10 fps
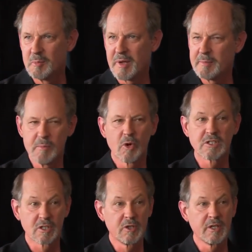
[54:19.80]
may be more
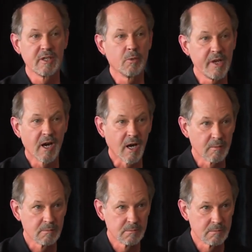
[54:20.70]
diluted than we
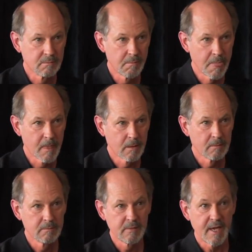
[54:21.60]
are
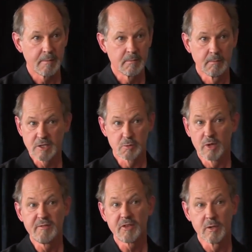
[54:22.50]
and much
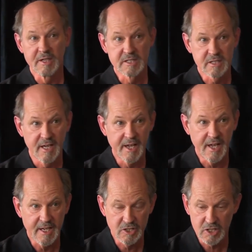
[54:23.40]
more influenced.
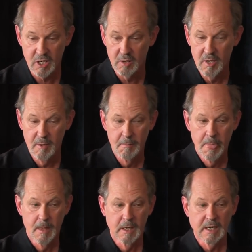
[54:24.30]
And so,
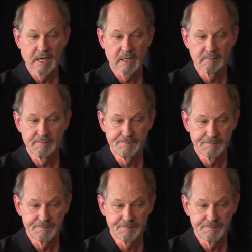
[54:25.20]
and